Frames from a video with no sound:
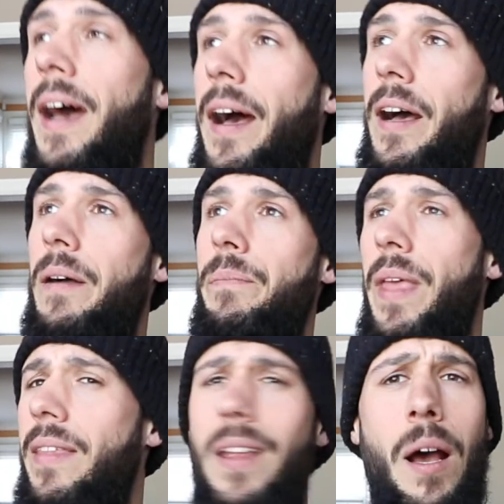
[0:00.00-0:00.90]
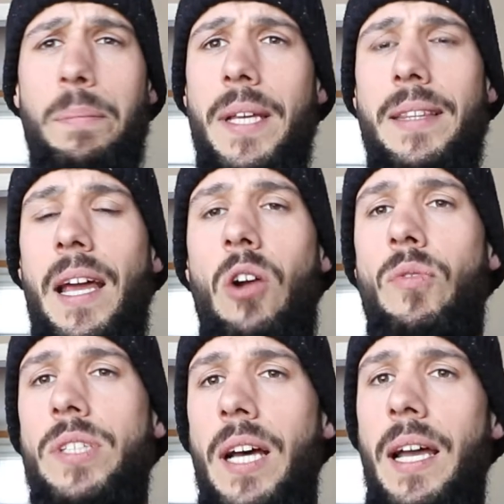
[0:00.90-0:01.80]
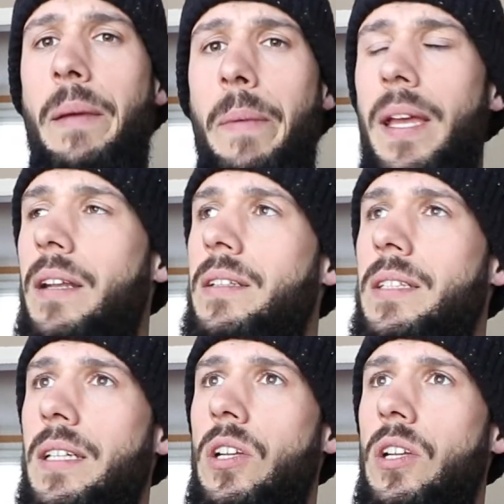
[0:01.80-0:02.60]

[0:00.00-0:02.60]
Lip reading: and then update that over time and,